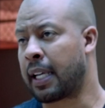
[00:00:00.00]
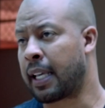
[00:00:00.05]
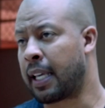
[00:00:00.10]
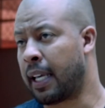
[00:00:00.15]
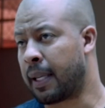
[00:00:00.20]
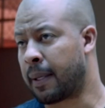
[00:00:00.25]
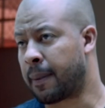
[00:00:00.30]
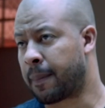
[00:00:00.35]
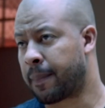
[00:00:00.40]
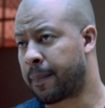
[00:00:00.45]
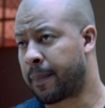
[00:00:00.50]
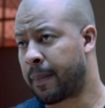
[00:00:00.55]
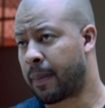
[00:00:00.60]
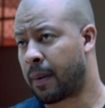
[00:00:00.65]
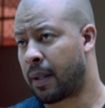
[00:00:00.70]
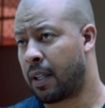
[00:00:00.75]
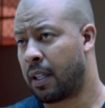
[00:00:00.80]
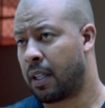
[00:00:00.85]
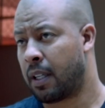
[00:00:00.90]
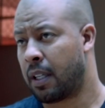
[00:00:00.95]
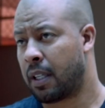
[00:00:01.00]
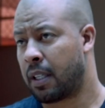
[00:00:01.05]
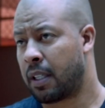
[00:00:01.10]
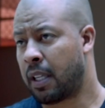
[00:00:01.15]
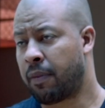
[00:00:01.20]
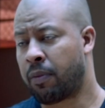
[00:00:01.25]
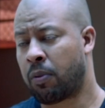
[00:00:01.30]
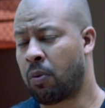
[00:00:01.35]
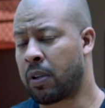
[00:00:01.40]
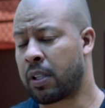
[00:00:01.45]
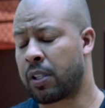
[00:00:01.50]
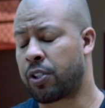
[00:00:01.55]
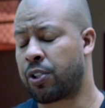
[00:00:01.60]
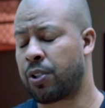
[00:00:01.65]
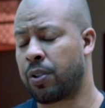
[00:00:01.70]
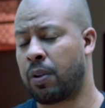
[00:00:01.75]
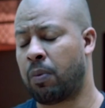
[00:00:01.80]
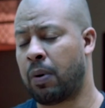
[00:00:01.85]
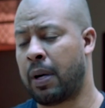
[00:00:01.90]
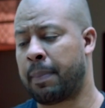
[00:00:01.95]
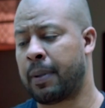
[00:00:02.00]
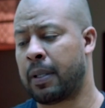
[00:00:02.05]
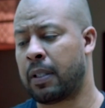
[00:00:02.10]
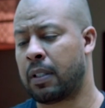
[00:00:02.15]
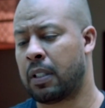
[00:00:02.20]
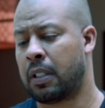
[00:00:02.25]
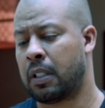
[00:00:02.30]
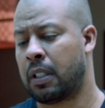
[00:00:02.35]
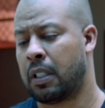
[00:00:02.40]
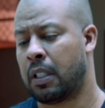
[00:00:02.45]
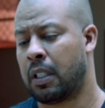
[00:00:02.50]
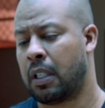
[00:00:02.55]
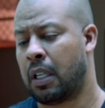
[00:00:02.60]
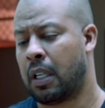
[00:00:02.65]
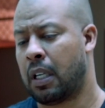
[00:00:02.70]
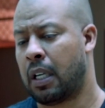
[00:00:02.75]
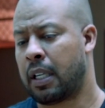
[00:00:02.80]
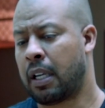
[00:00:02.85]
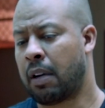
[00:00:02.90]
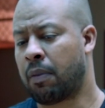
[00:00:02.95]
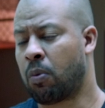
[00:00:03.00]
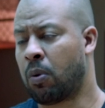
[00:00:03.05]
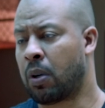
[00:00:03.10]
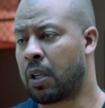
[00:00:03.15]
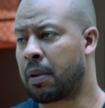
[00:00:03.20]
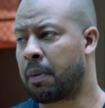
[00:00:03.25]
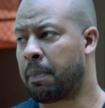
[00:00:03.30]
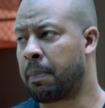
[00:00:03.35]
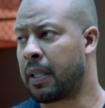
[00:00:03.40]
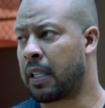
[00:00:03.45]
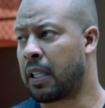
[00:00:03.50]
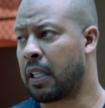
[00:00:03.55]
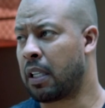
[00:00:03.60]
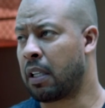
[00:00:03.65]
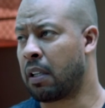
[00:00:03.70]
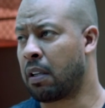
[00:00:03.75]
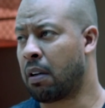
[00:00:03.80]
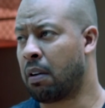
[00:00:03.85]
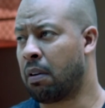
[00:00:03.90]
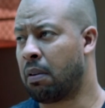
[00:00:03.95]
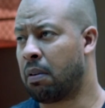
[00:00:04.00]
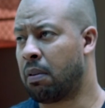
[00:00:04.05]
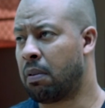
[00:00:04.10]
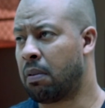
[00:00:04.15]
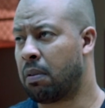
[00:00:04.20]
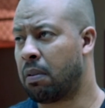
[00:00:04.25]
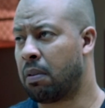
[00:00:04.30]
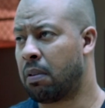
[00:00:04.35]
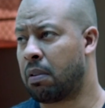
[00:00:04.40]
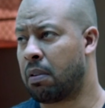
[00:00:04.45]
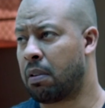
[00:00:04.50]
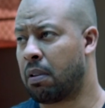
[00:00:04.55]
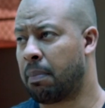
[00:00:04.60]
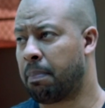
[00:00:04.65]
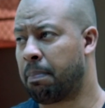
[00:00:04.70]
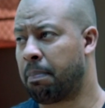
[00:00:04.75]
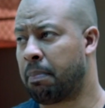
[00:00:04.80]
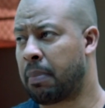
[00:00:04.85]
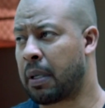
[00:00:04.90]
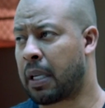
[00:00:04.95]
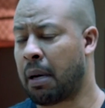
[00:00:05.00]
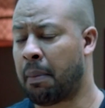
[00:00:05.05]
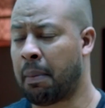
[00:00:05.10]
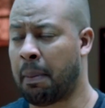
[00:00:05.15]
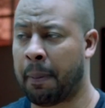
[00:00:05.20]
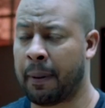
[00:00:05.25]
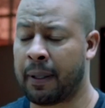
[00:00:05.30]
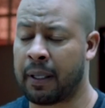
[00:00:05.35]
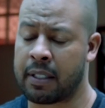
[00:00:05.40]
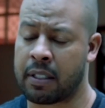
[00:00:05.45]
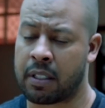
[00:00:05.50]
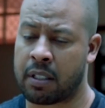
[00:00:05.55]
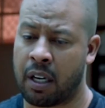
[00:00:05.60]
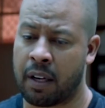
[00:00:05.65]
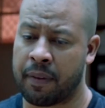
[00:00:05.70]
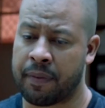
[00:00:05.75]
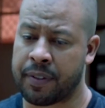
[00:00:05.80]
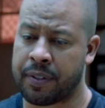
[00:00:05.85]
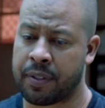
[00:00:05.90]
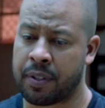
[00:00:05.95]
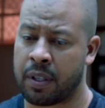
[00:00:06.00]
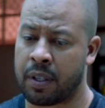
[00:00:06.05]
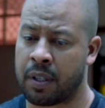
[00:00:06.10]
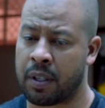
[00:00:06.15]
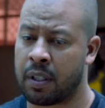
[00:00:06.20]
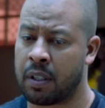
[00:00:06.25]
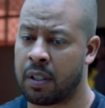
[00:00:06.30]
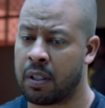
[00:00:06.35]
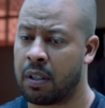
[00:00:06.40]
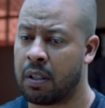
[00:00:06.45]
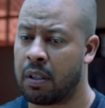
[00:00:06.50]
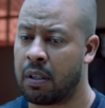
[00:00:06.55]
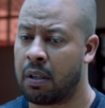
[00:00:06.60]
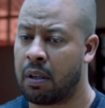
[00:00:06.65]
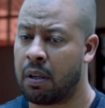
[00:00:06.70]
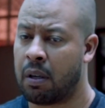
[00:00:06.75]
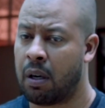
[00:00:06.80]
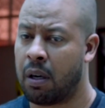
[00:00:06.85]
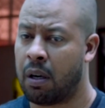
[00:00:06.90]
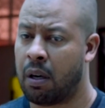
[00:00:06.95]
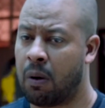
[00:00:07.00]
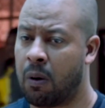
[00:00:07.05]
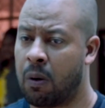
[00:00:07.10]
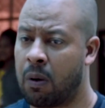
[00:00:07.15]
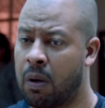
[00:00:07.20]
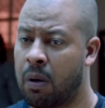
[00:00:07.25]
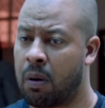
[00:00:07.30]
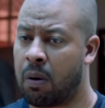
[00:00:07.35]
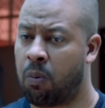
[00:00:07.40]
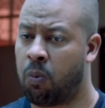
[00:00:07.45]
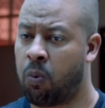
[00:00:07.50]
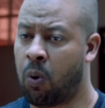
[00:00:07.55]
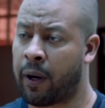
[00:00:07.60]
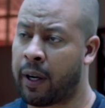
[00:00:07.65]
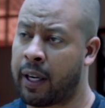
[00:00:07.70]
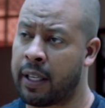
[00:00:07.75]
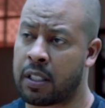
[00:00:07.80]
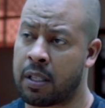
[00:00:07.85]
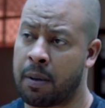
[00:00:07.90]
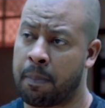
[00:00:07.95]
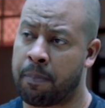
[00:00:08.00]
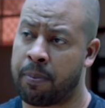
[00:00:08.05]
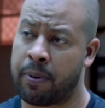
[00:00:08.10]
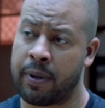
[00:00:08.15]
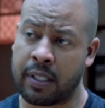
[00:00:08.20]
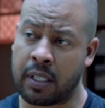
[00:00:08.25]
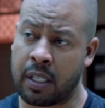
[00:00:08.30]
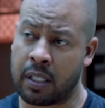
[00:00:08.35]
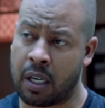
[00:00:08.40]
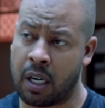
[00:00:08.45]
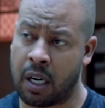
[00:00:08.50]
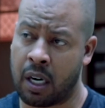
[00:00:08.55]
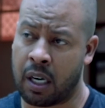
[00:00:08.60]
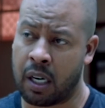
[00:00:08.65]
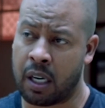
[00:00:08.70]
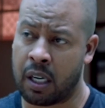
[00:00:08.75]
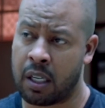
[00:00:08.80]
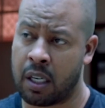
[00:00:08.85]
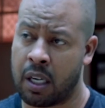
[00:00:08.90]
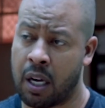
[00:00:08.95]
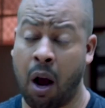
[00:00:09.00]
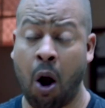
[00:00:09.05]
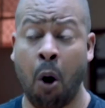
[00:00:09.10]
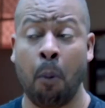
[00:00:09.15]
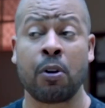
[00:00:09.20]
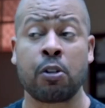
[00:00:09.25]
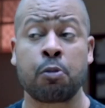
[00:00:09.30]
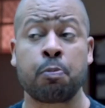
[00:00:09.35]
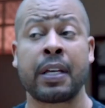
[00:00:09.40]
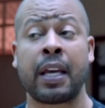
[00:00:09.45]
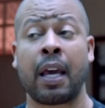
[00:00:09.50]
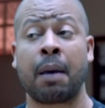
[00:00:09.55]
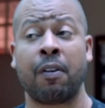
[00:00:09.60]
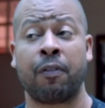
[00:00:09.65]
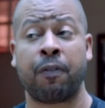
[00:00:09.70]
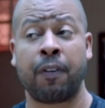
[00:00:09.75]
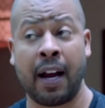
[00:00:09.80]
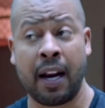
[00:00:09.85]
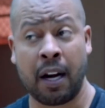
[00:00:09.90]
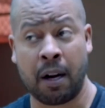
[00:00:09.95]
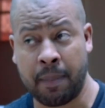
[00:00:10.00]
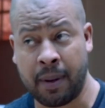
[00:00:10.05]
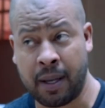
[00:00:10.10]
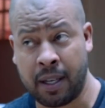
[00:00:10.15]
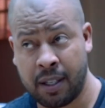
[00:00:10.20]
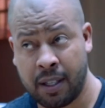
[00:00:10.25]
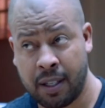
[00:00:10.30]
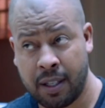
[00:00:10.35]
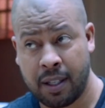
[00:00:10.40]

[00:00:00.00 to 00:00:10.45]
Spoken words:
again. Never wanted to shoot a weapon. Never wanted to be, become a police officer or work as a prison guard. I almost became a fireman.